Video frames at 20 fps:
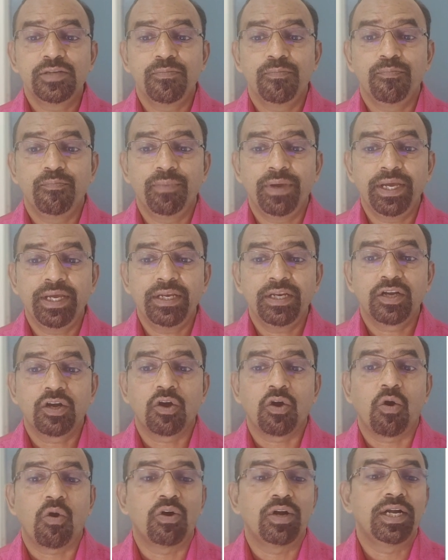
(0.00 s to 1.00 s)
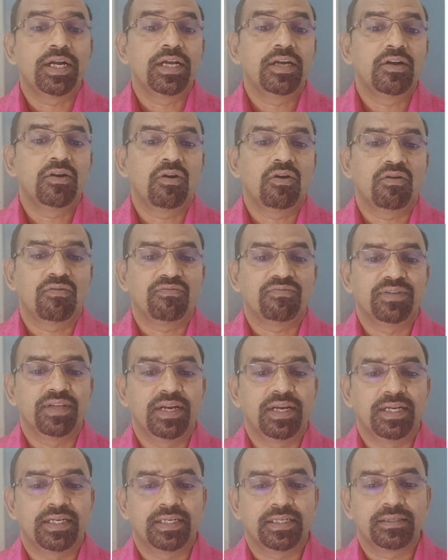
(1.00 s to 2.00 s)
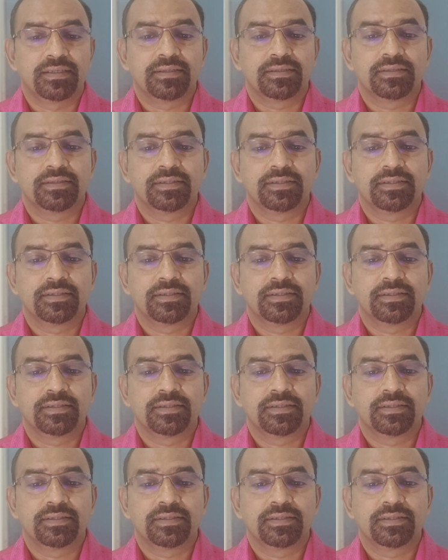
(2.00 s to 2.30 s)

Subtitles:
main content of the letter.